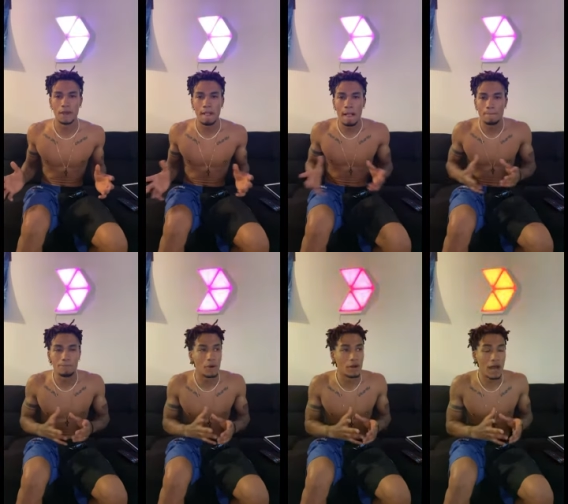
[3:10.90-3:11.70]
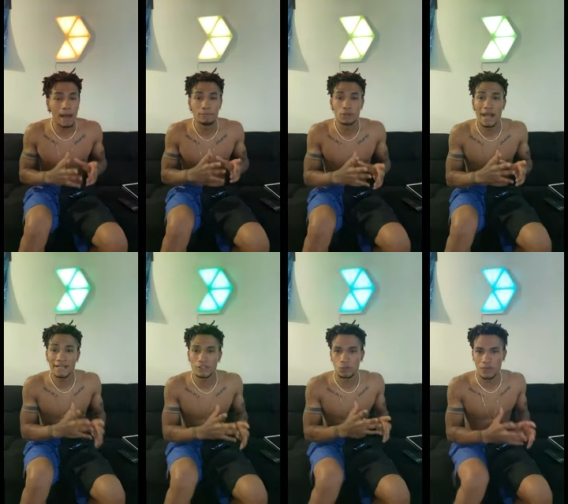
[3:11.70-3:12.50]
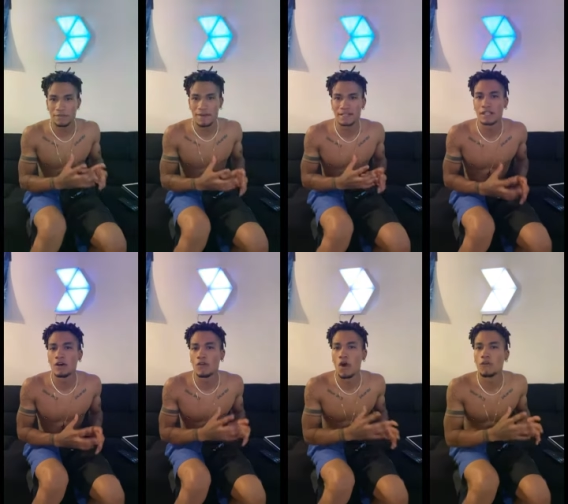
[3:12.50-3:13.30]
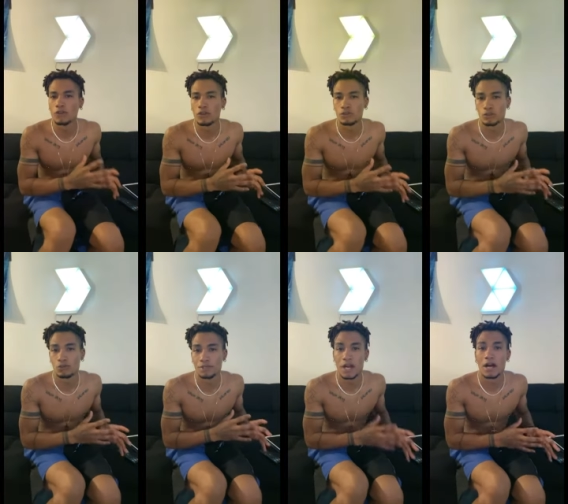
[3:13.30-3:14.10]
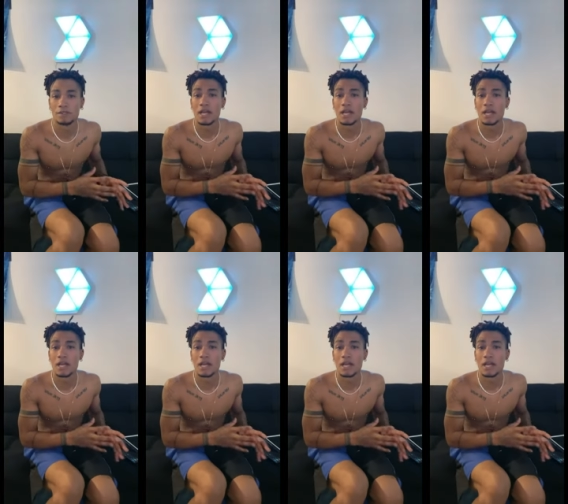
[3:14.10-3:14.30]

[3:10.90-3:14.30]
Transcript: But I'm trying to wean myself off of those two jobs.